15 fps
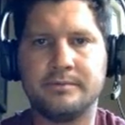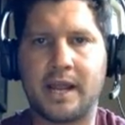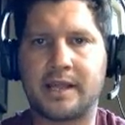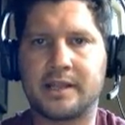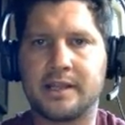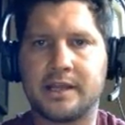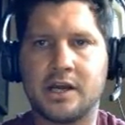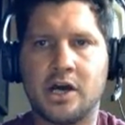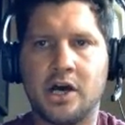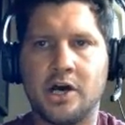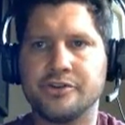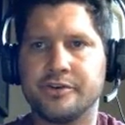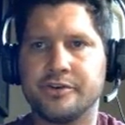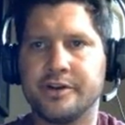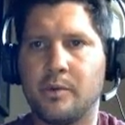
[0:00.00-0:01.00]
I click
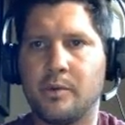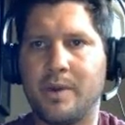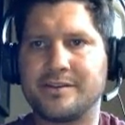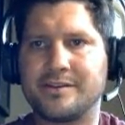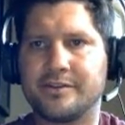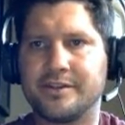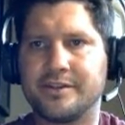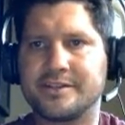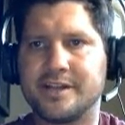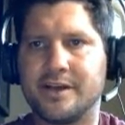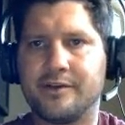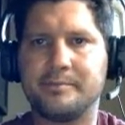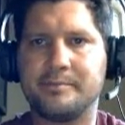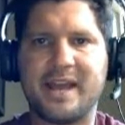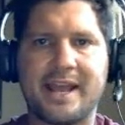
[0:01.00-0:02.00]
100. I wait till this
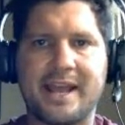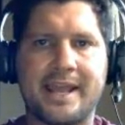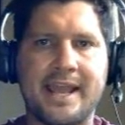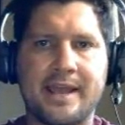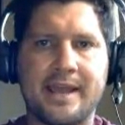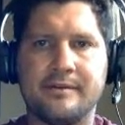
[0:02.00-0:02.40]
tells me I can't,